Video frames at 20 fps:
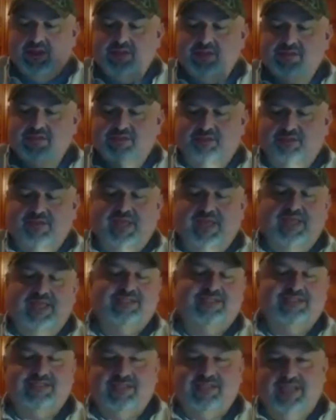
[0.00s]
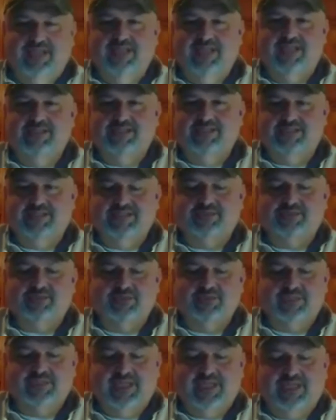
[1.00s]
So this
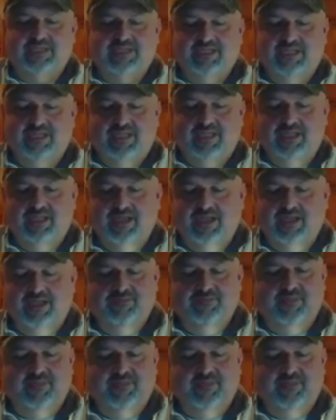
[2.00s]
was actually, as